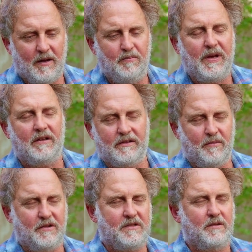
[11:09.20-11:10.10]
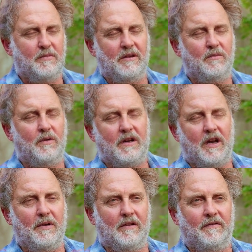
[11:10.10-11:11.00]
appealed the most to me were
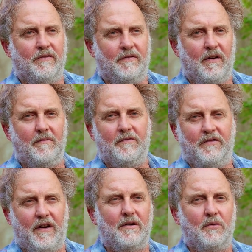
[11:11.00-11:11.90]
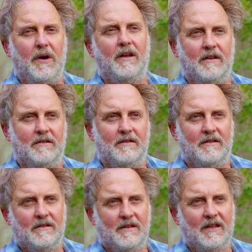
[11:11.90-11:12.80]
coming from far away
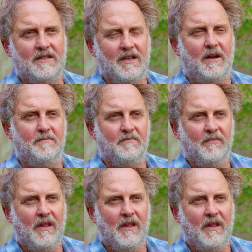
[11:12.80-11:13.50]
in time.